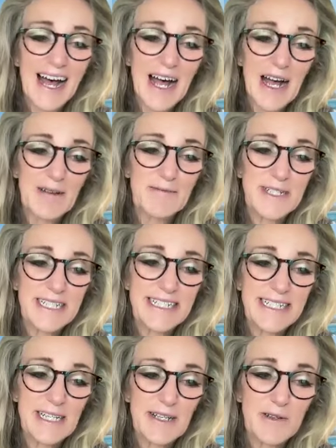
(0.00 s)
Um,
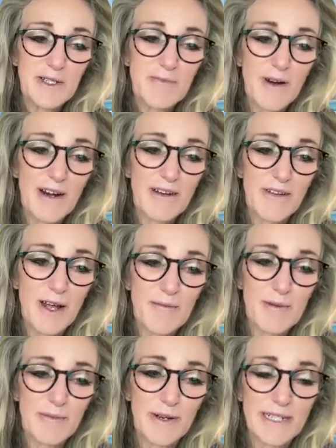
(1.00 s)
she's a huge part of
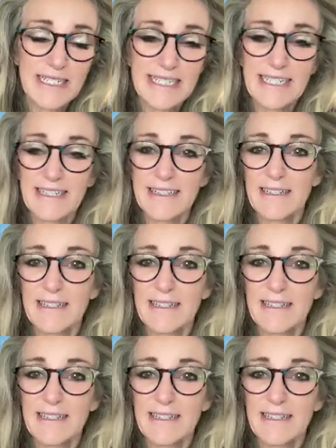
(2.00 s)
helping parents heal.